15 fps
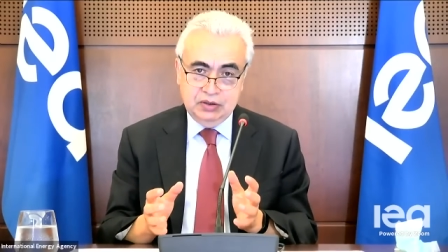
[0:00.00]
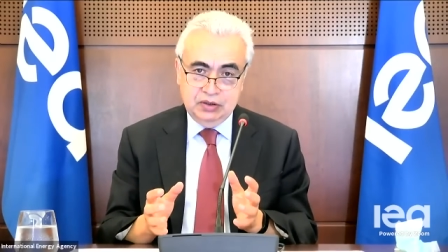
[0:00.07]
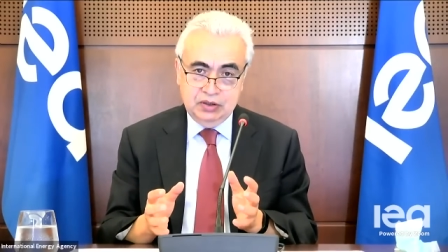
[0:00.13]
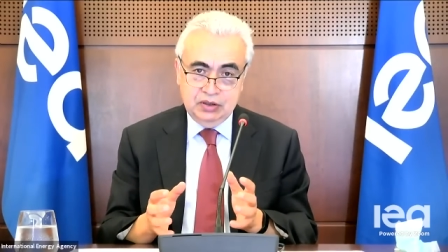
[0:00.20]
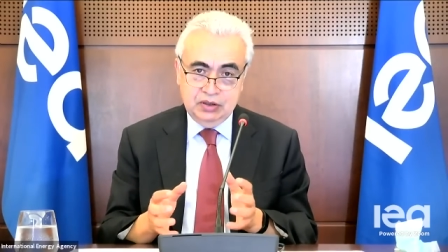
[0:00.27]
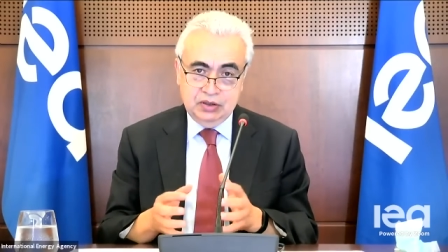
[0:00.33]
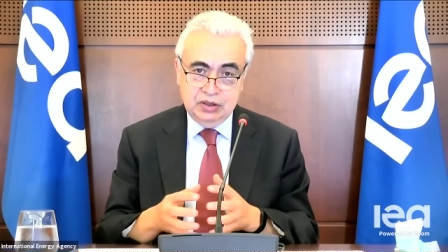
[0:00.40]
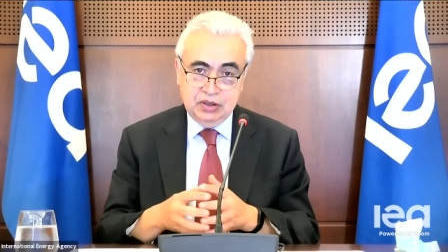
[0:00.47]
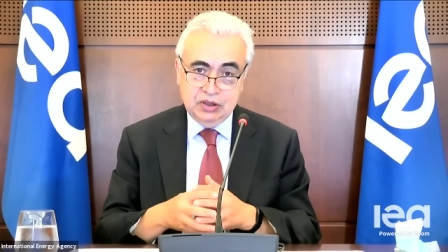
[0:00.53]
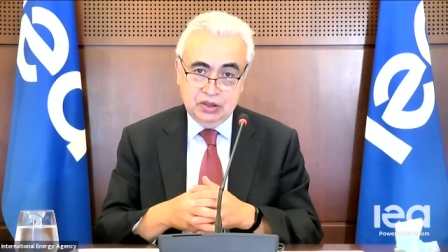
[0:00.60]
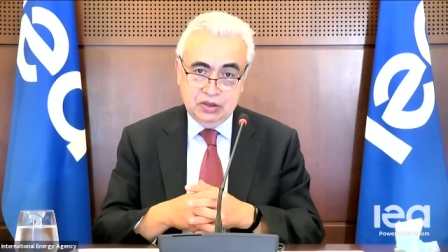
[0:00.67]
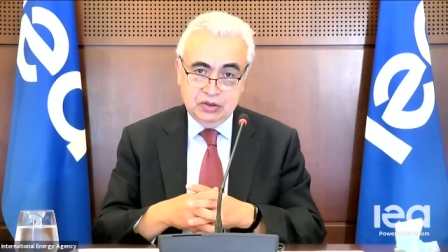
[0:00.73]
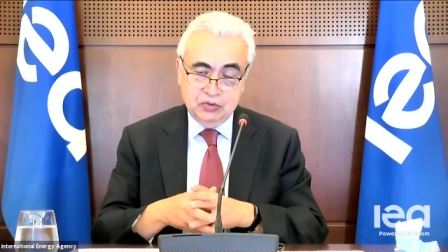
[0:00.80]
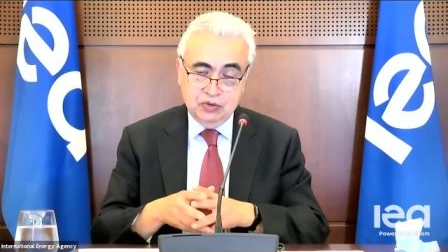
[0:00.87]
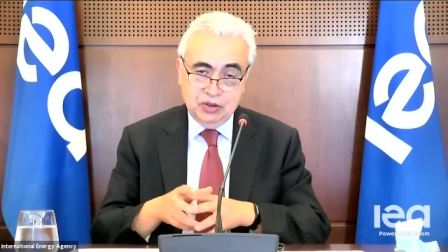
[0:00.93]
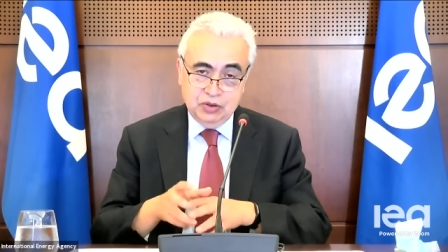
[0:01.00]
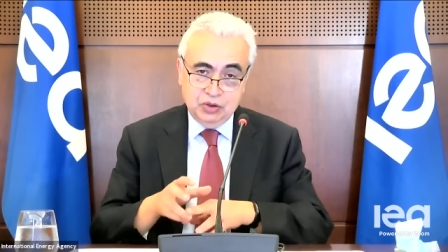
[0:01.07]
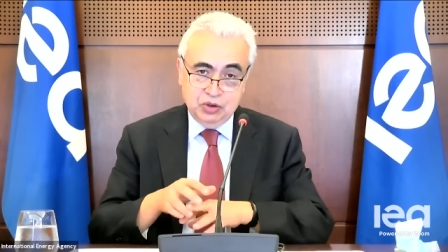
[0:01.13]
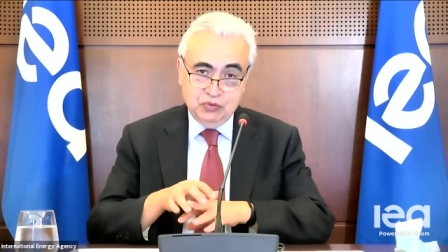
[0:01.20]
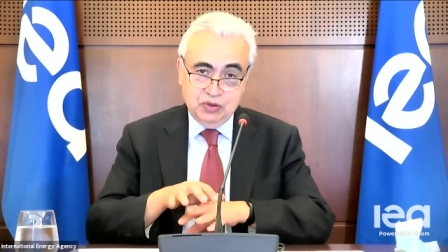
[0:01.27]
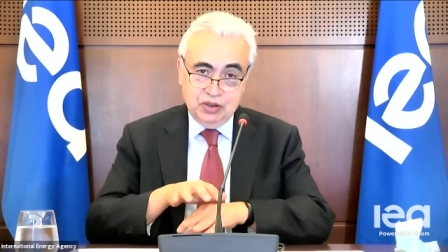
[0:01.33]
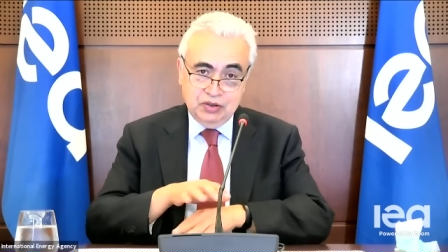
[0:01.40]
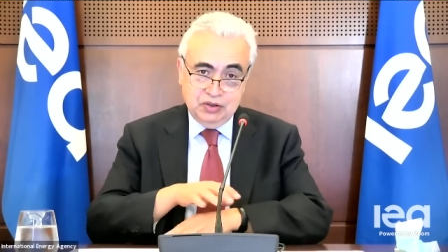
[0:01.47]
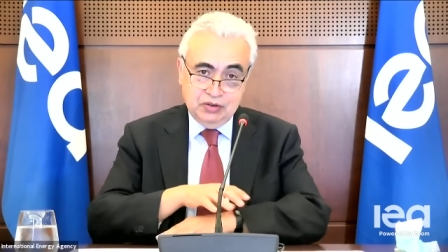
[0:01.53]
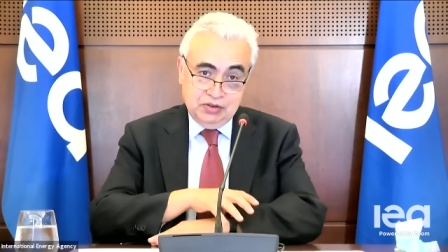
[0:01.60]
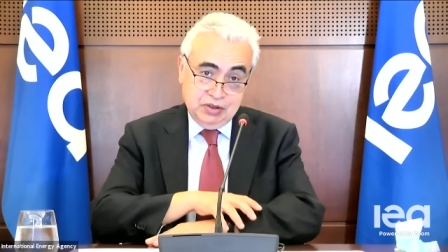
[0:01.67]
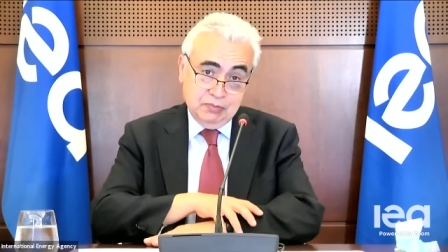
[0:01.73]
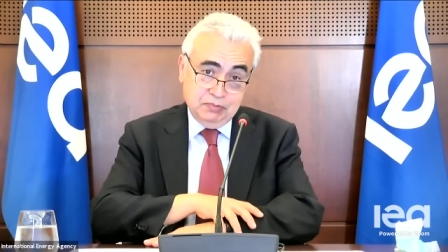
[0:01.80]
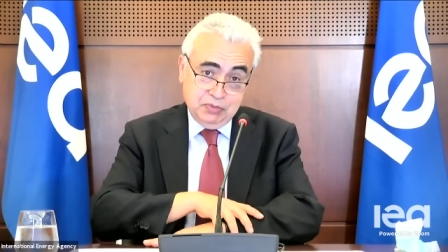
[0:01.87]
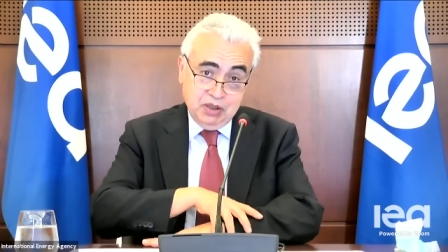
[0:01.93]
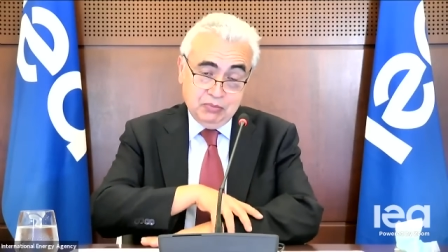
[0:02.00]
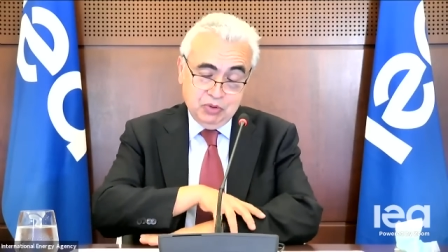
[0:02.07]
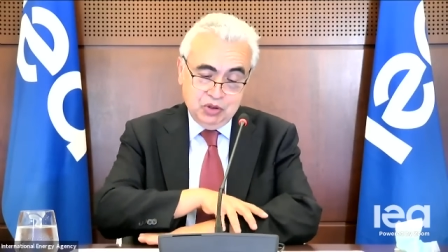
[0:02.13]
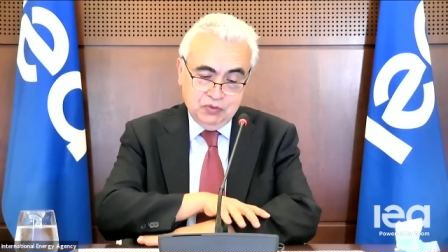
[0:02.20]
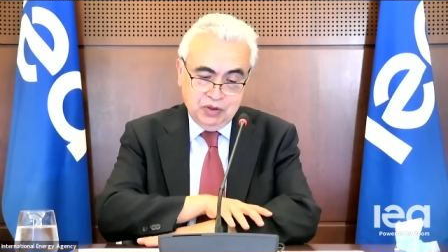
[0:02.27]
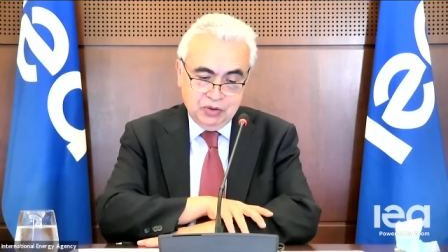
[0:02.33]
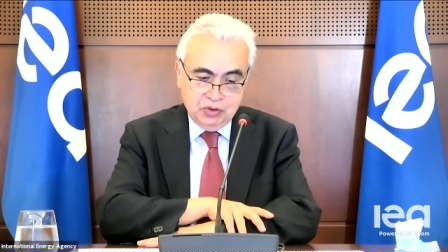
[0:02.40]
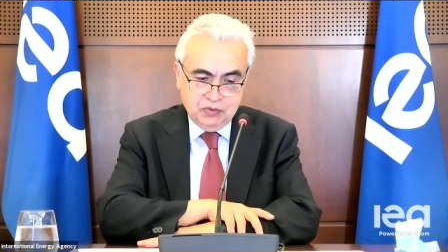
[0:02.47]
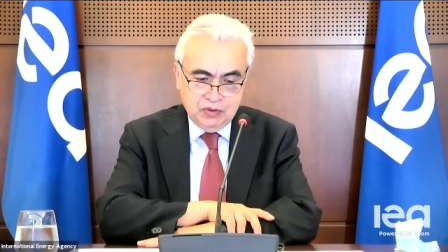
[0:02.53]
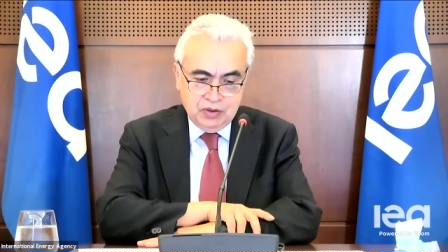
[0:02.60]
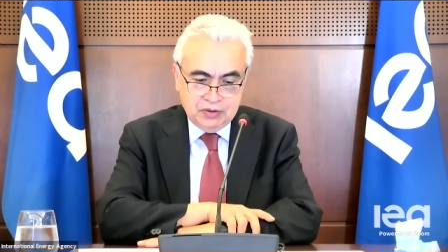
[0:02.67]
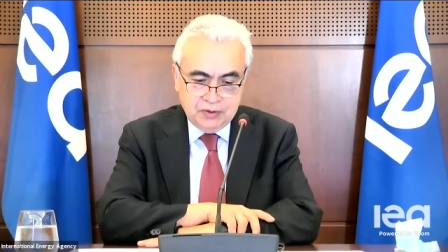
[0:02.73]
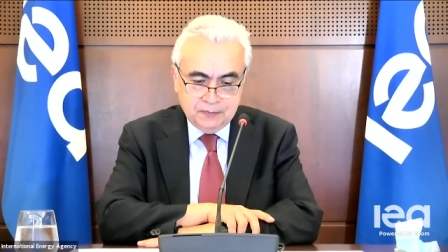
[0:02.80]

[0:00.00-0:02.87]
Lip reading: the year 2020, September 2020?